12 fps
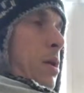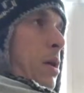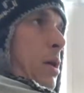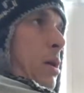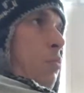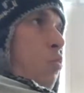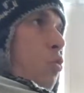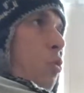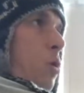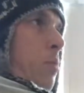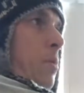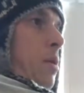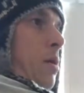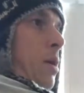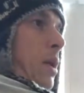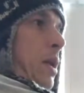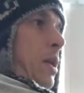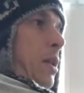and get warm
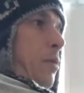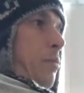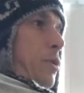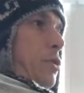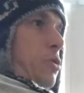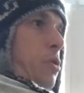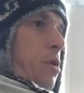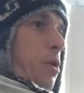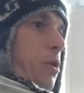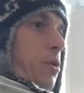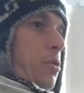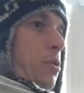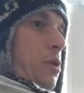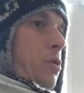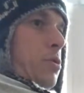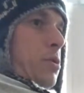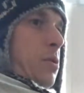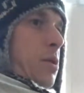and get a little bit stronger doing
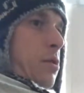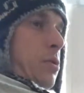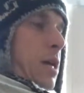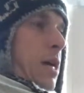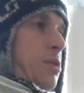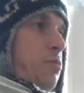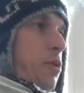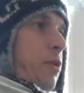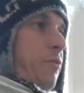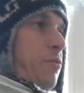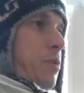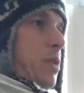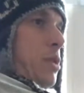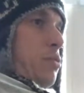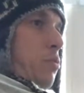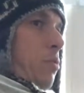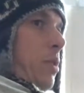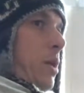those last moves. But this
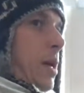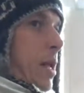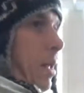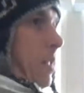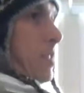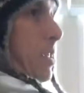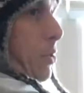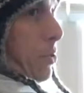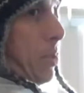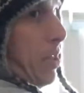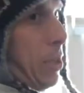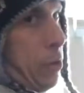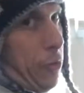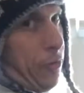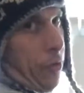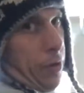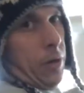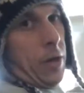one really kind of seals the deal
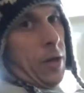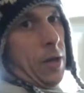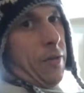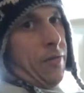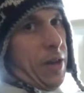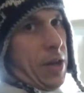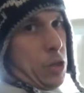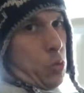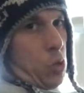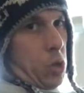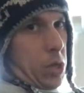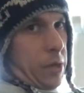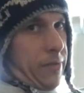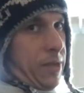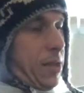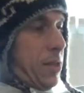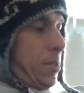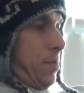for phase one of
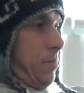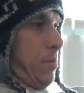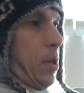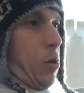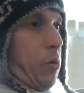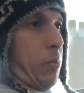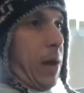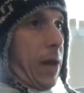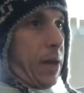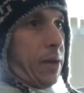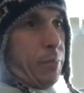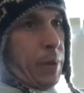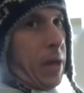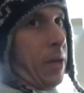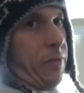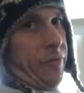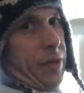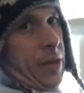these lower back
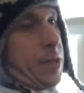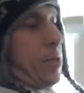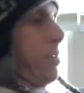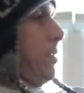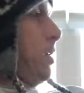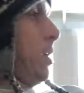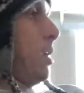pain fix